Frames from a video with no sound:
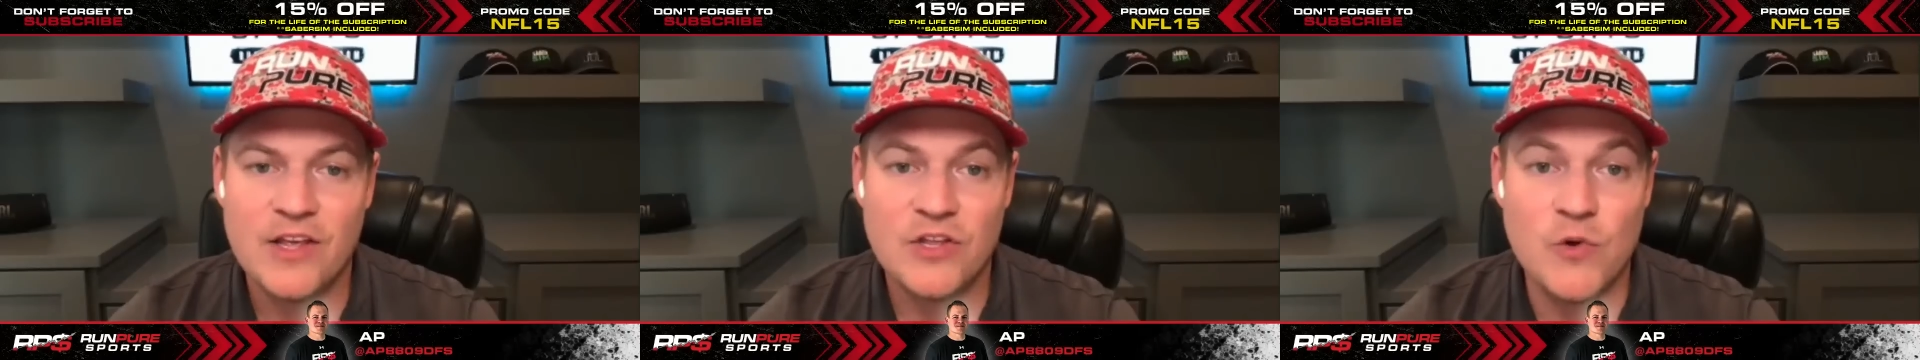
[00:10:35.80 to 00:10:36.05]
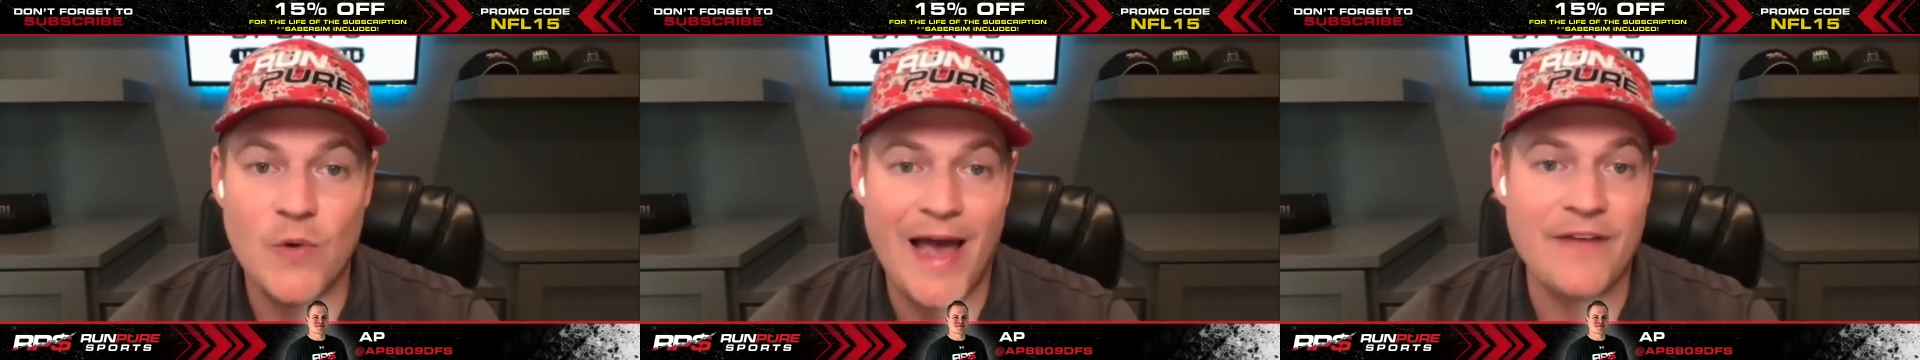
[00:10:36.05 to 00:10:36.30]

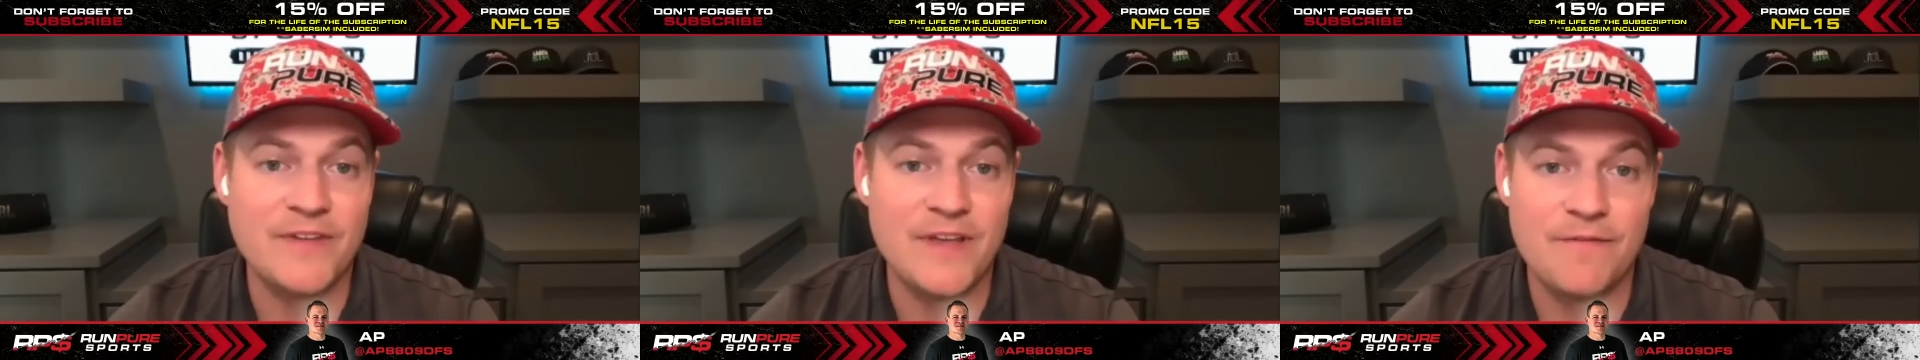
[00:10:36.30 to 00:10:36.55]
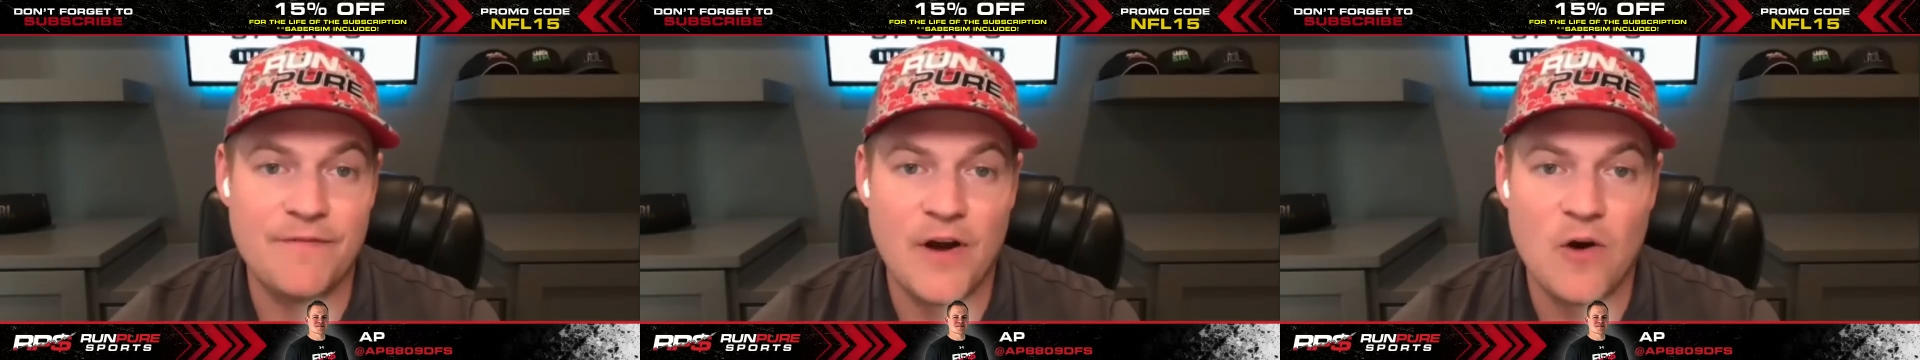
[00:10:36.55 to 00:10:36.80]
you have to
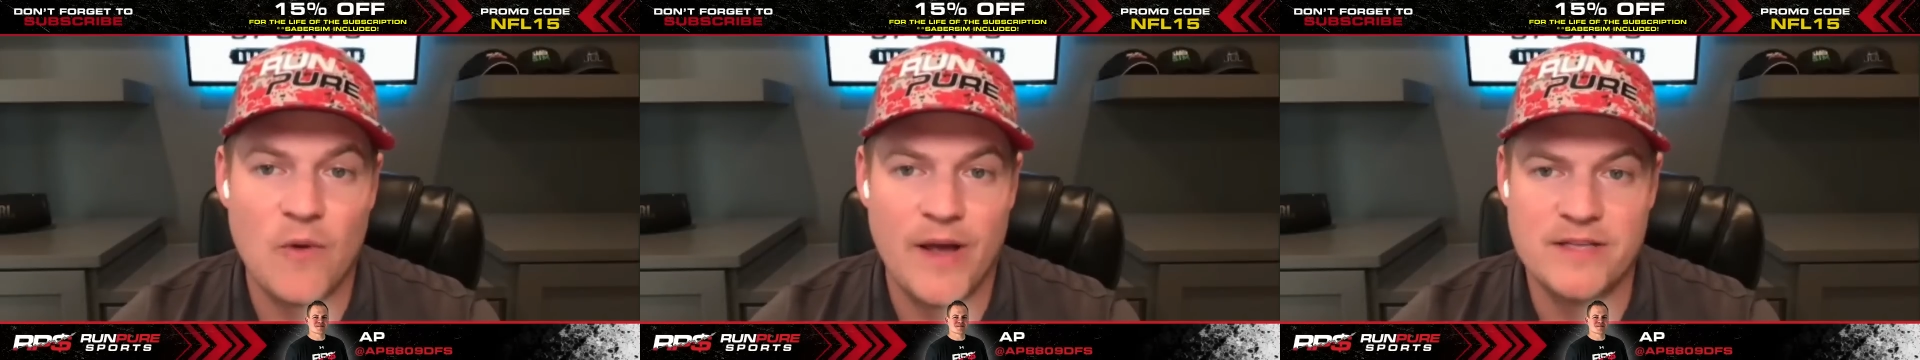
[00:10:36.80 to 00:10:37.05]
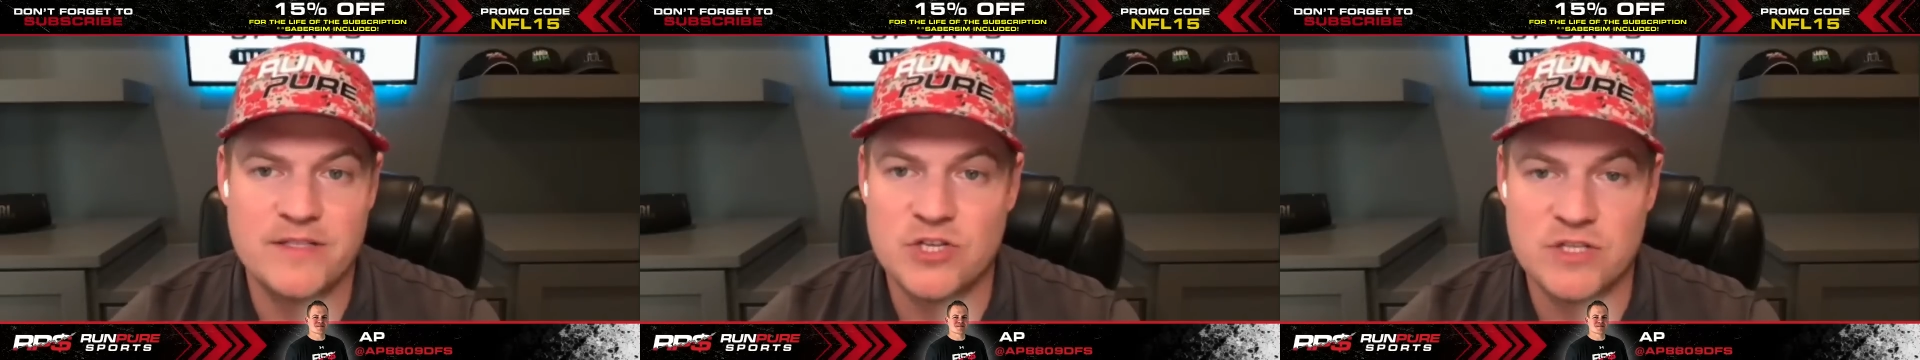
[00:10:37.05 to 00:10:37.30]
hit
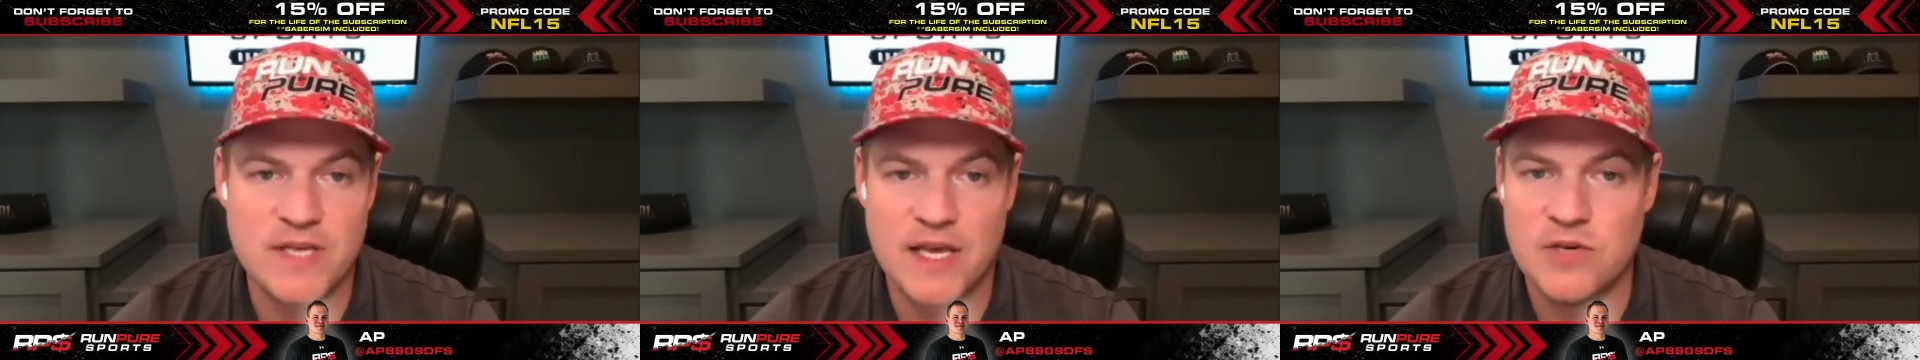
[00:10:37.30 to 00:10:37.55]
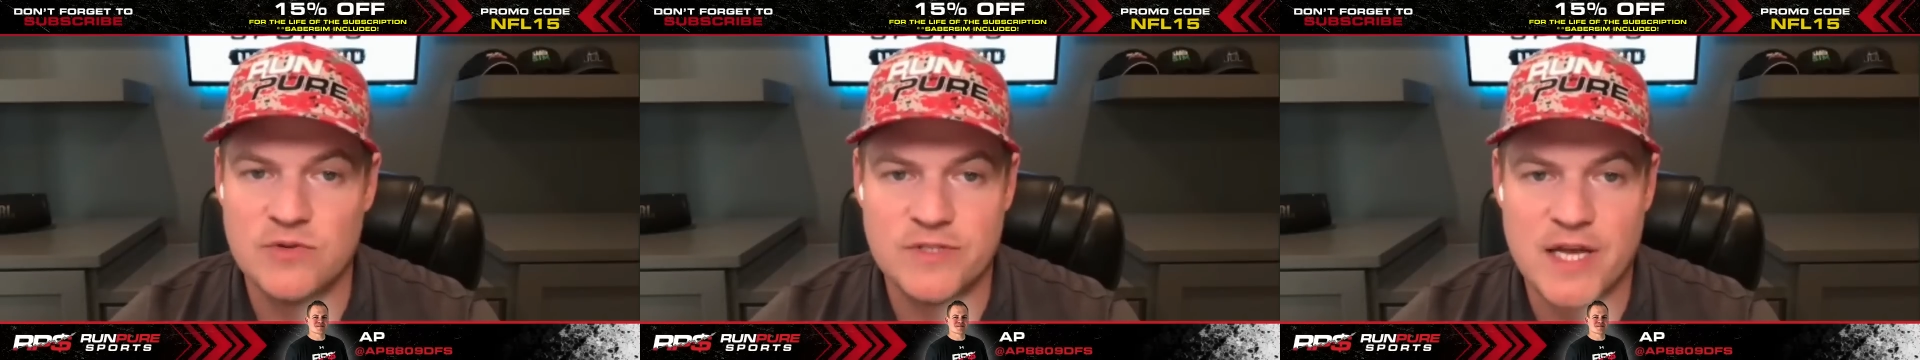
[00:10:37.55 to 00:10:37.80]
fairways, just
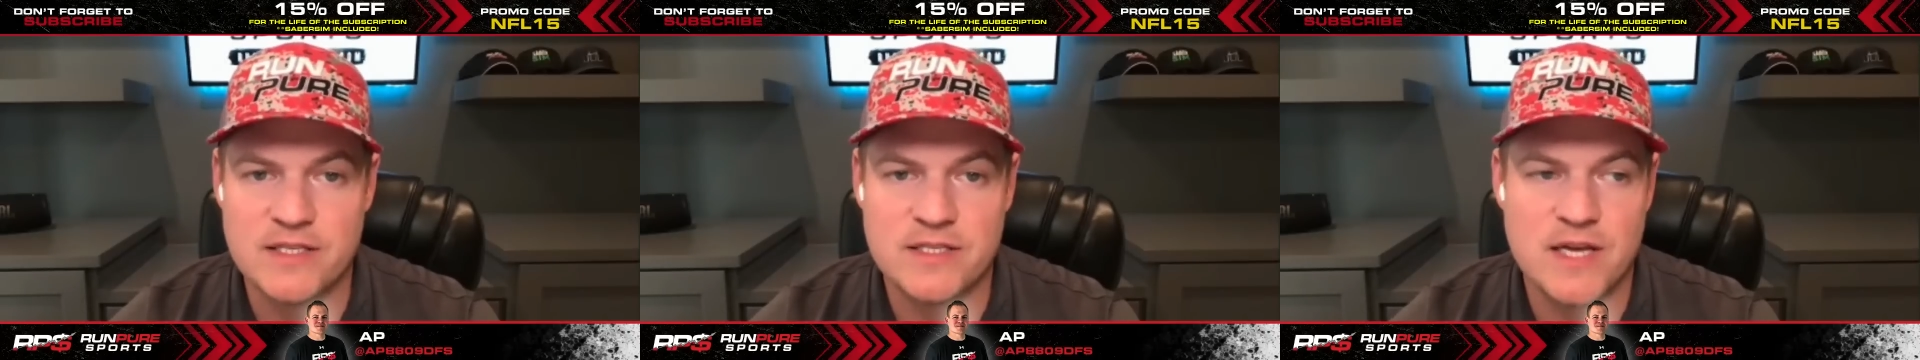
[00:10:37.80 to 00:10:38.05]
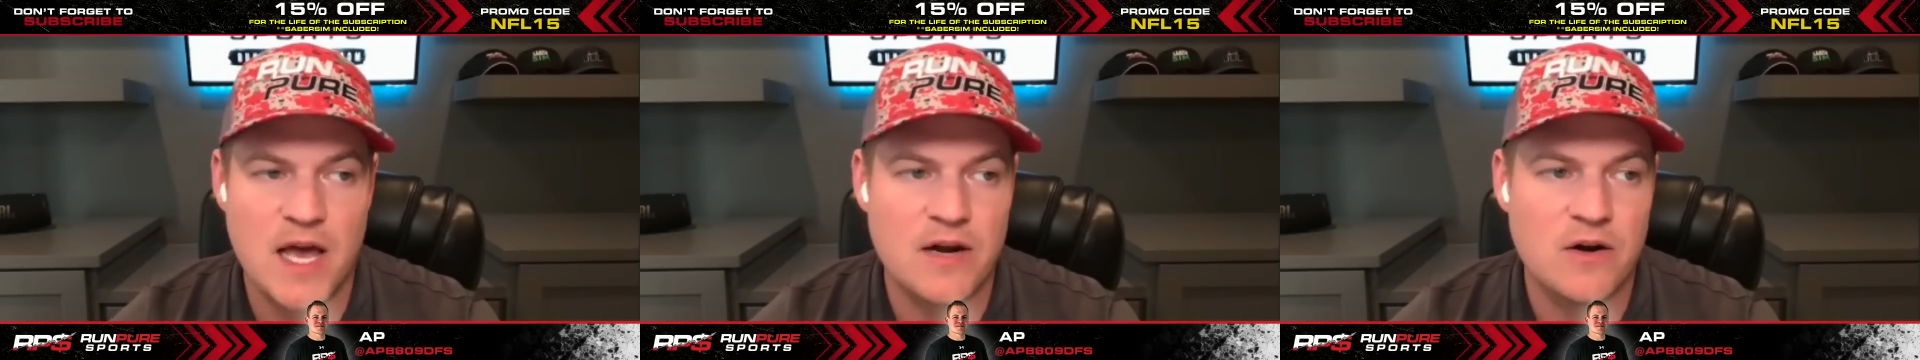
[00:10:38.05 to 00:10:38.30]
like you said,
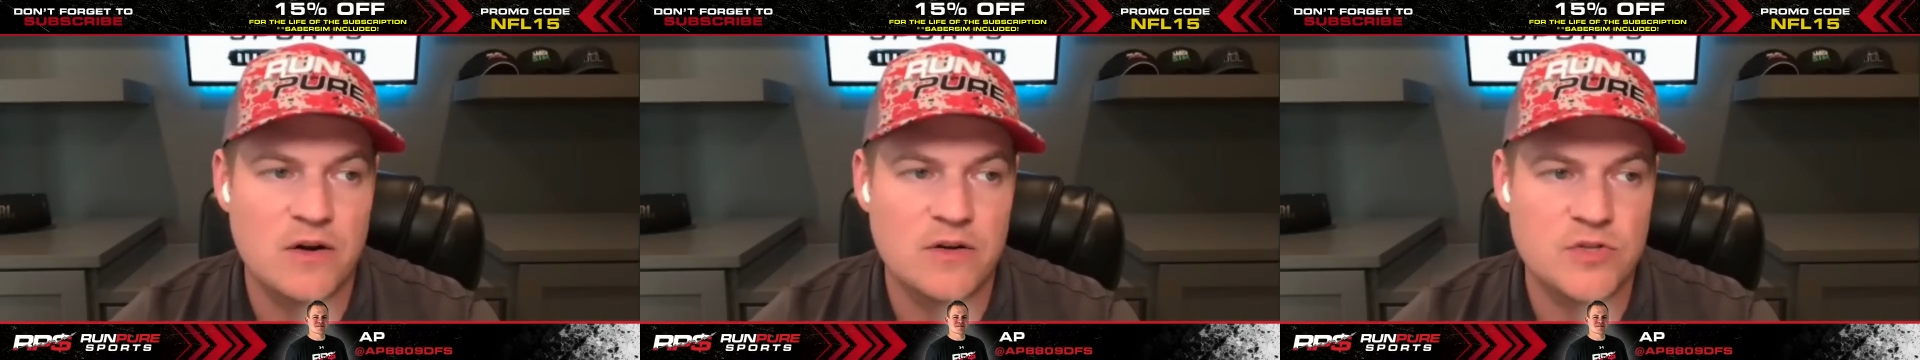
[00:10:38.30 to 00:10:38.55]
Snyder.